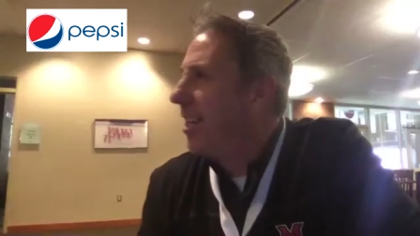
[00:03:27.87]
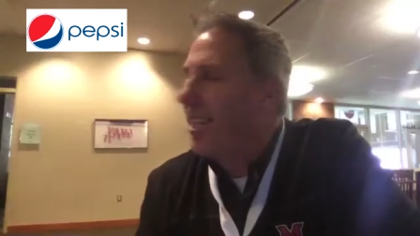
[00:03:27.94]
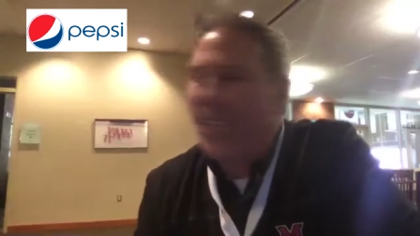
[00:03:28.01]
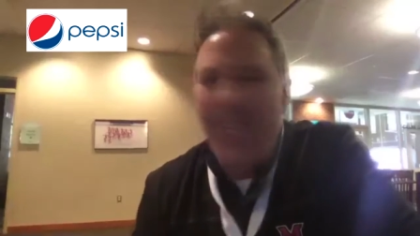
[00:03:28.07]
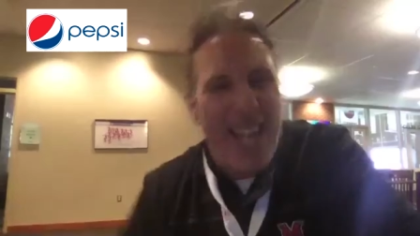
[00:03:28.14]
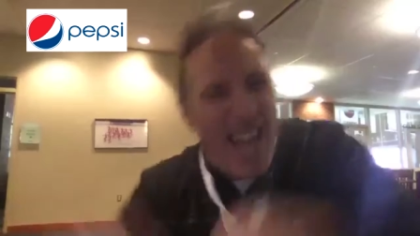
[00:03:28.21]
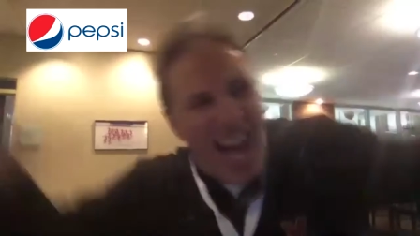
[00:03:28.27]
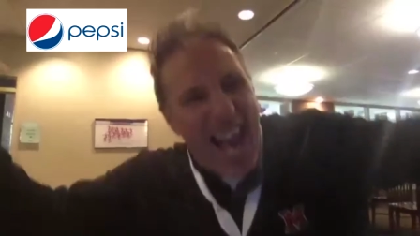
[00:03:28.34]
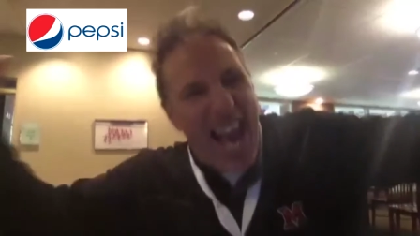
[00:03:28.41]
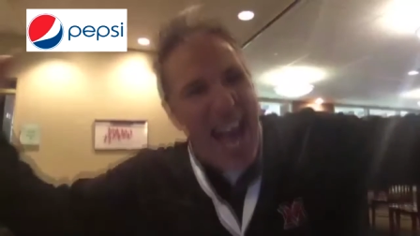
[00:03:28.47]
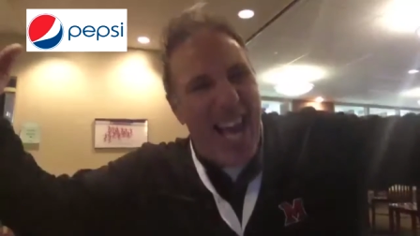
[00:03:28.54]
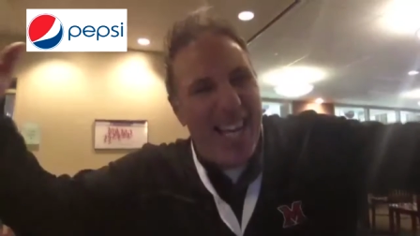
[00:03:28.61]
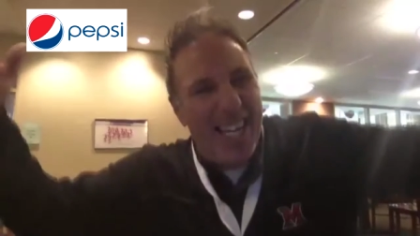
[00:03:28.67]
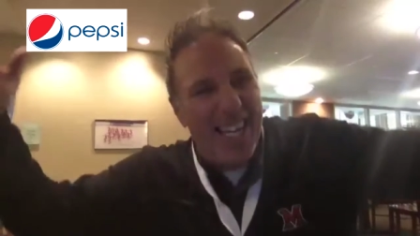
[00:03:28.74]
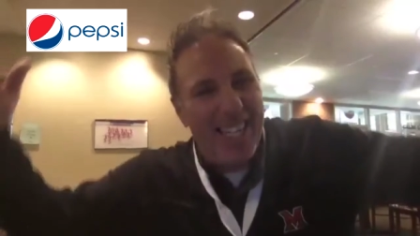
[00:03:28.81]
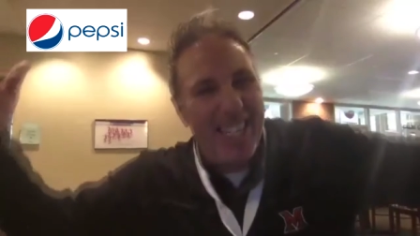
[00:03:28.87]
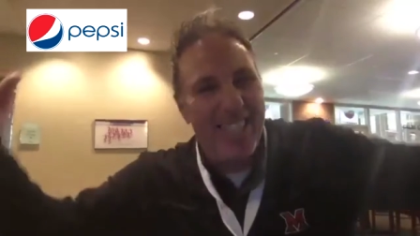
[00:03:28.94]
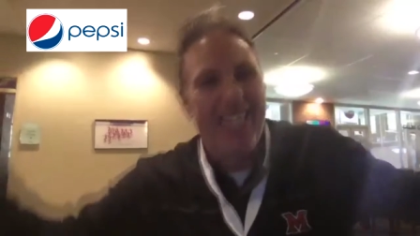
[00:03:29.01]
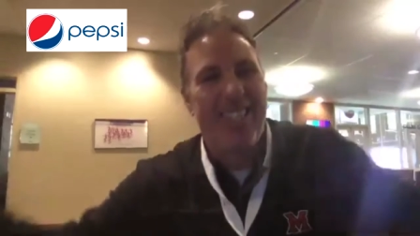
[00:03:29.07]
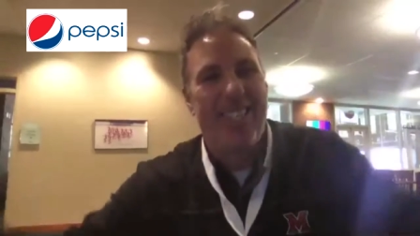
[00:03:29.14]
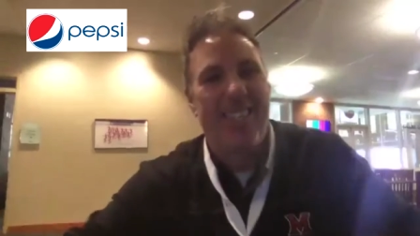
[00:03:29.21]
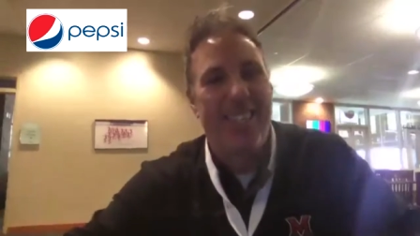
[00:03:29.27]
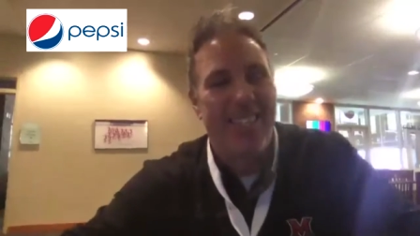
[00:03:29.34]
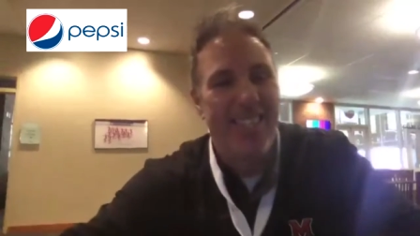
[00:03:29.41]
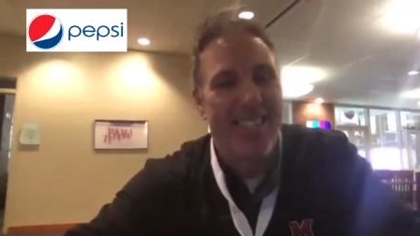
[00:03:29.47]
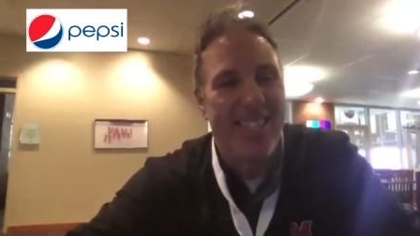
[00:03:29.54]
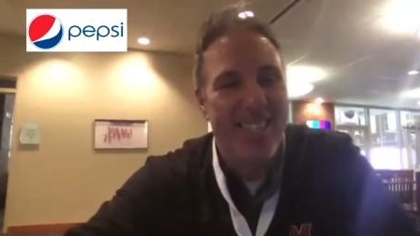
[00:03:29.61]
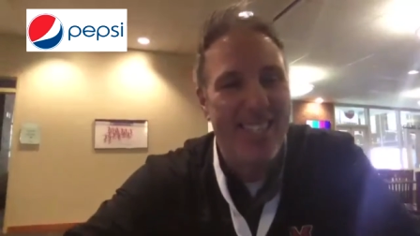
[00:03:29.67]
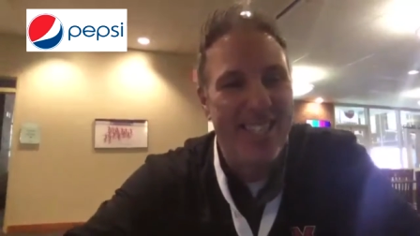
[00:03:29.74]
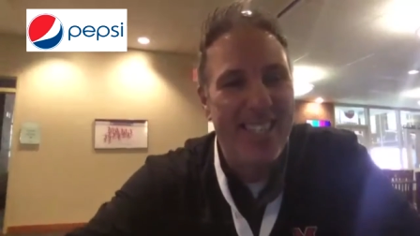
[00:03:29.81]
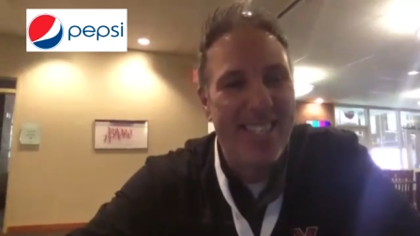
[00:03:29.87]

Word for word: one of the season definitely felt good uh,